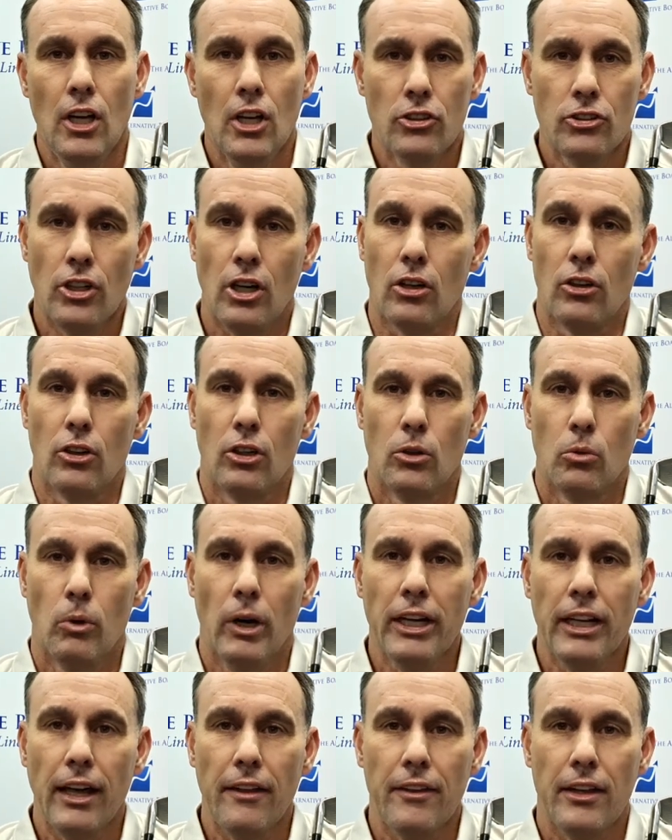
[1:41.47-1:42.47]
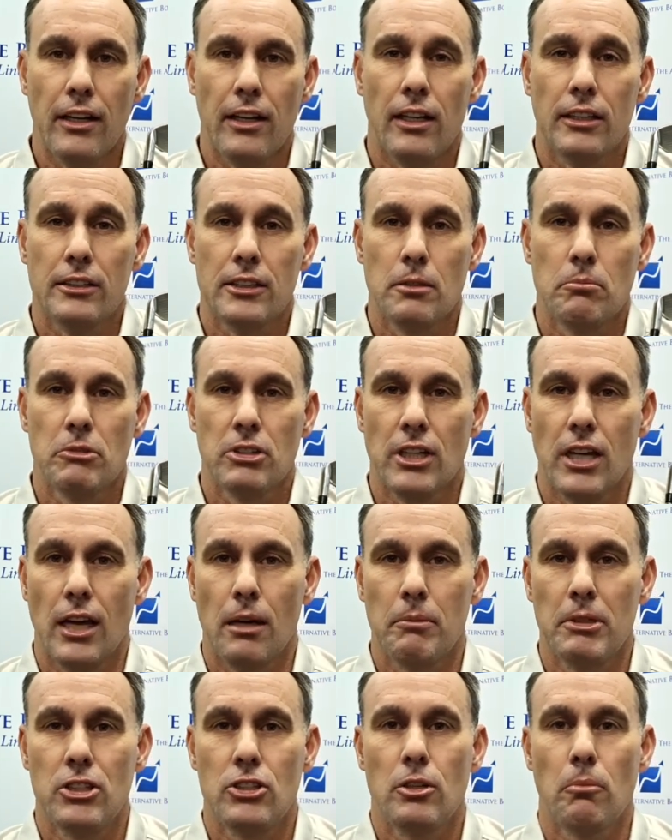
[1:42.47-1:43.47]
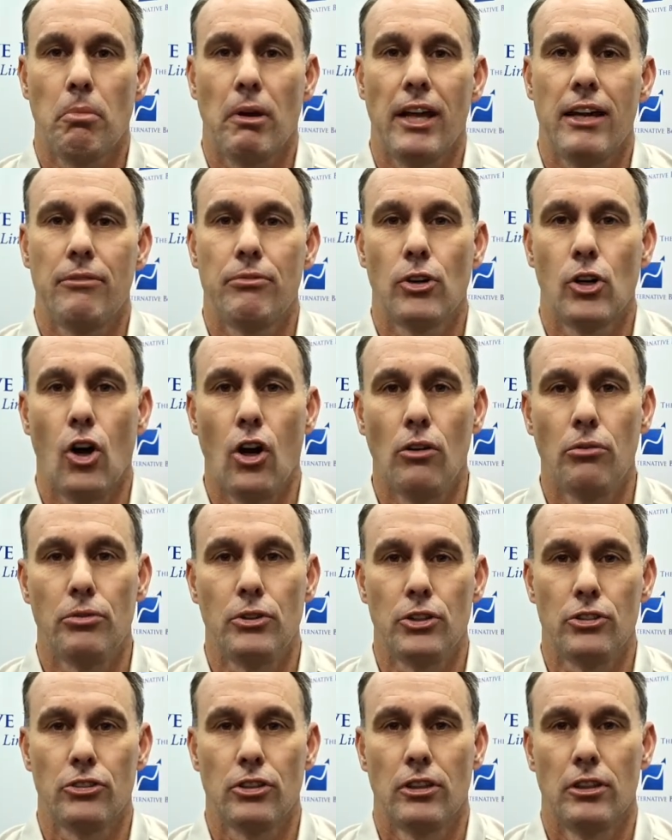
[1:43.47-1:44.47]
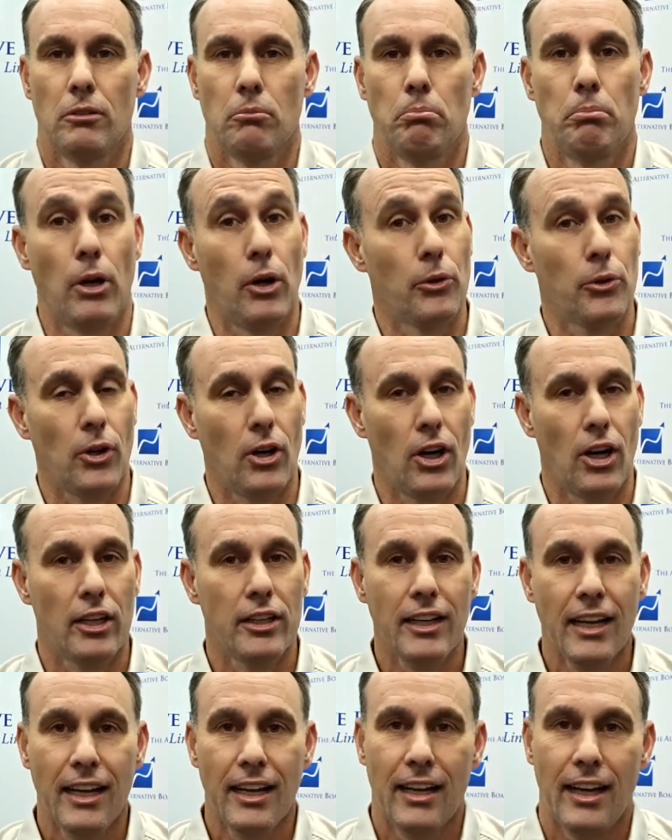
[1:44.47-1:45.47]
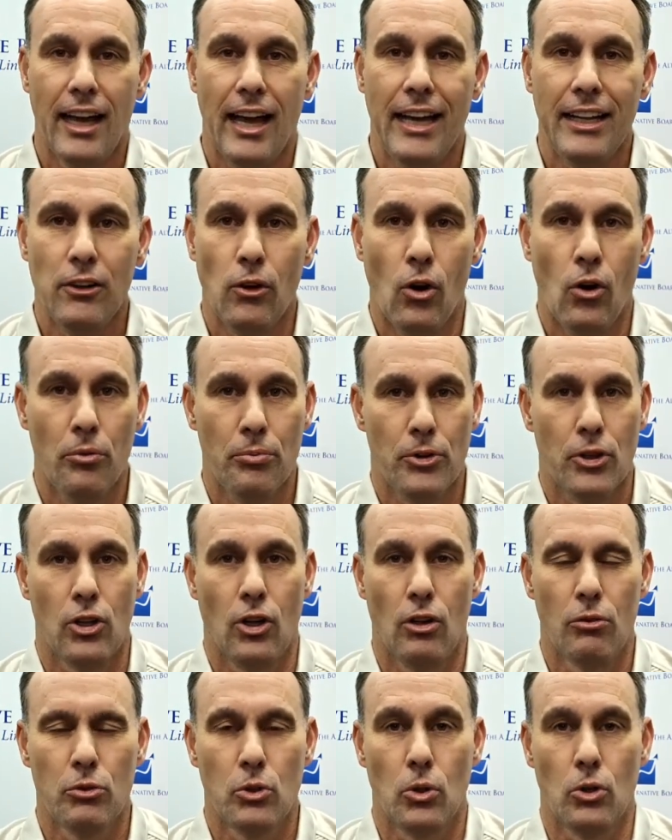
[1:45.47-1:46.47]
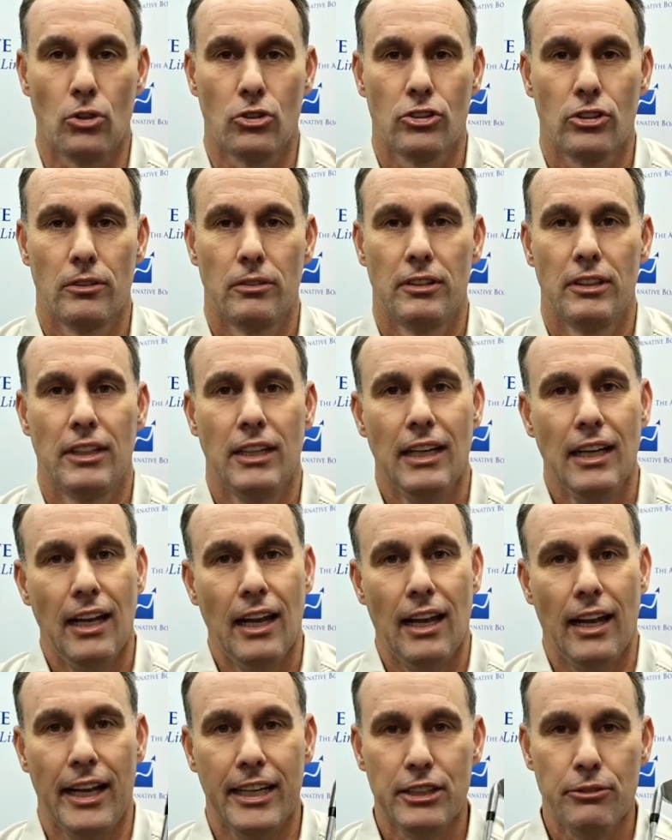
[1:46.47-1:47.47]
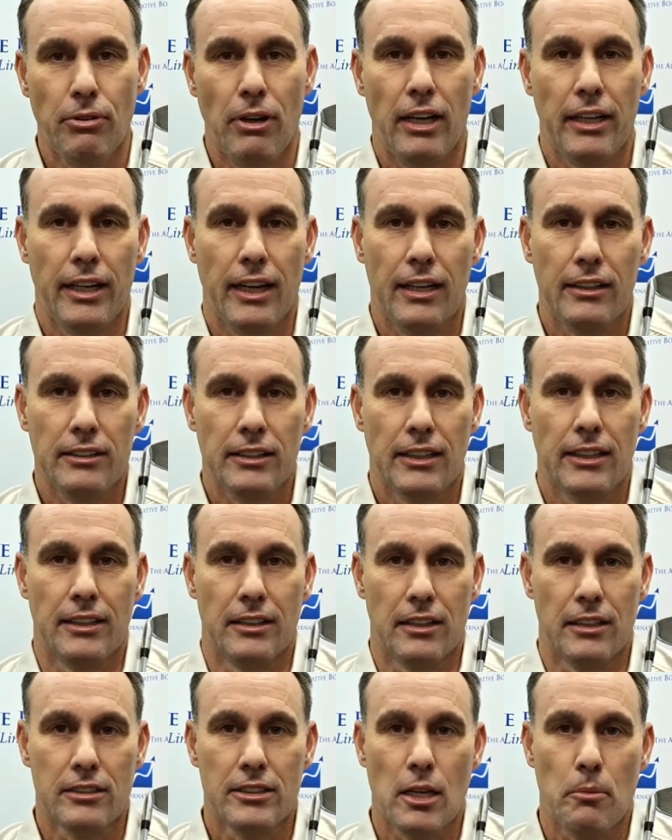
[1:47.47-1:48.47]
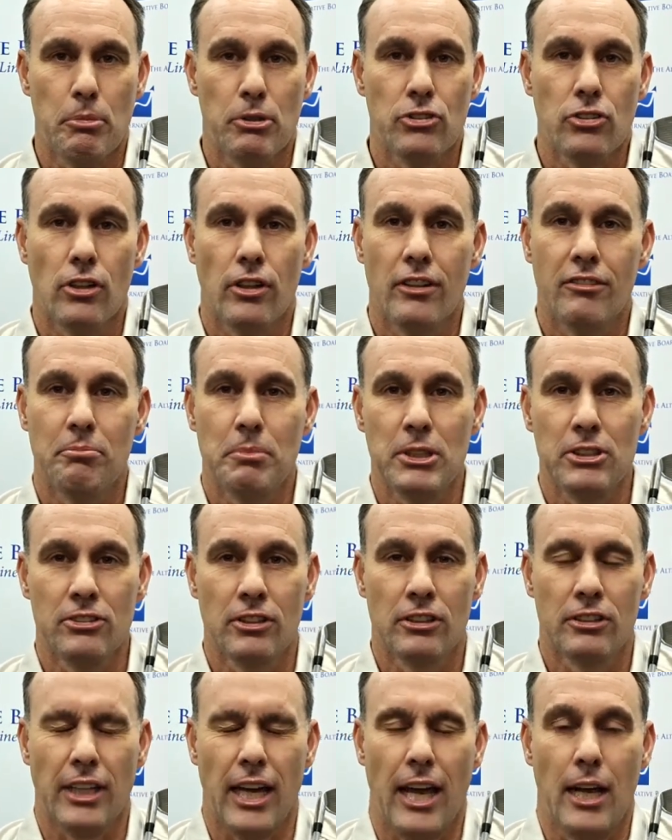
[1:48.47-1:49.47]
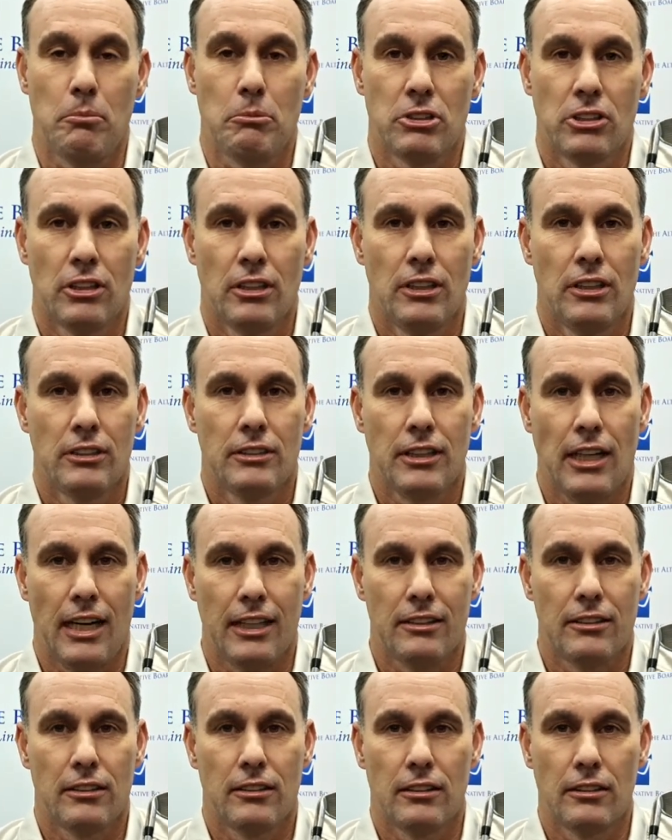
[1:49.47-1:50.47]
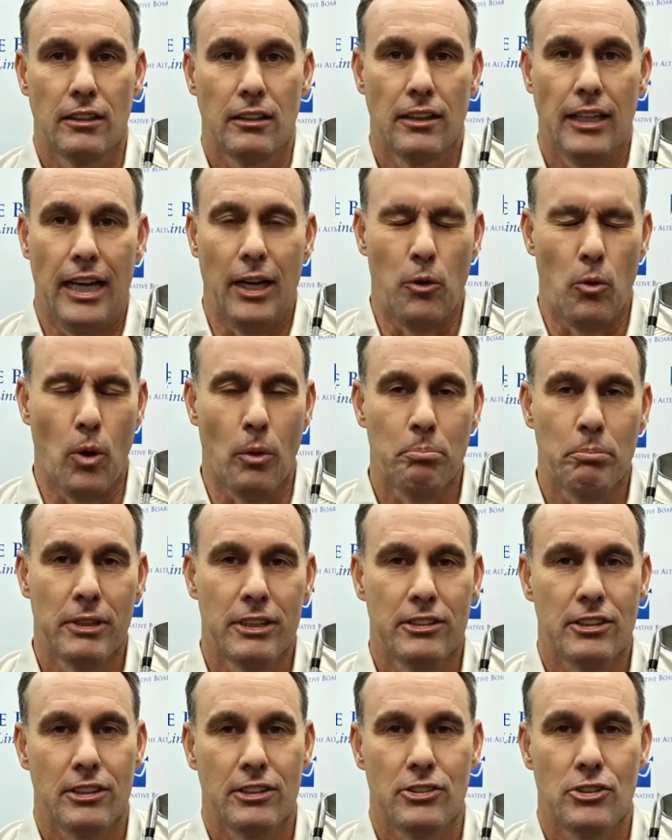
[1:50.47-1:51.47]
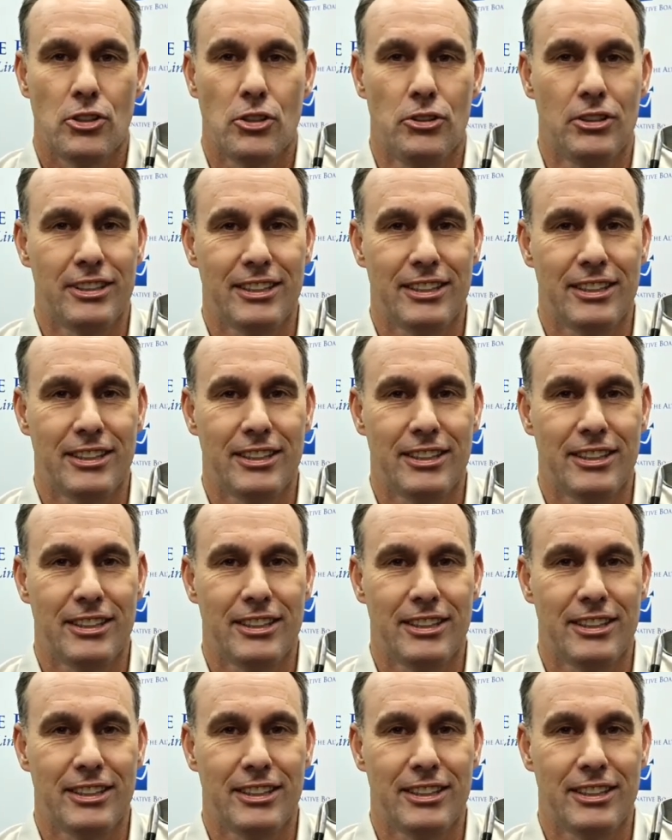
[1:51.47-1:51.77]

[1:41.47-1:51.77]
So, what other items come into play for golfers, both on and off the golf course? Let's find out in this episode of Business Games, titled Equipment to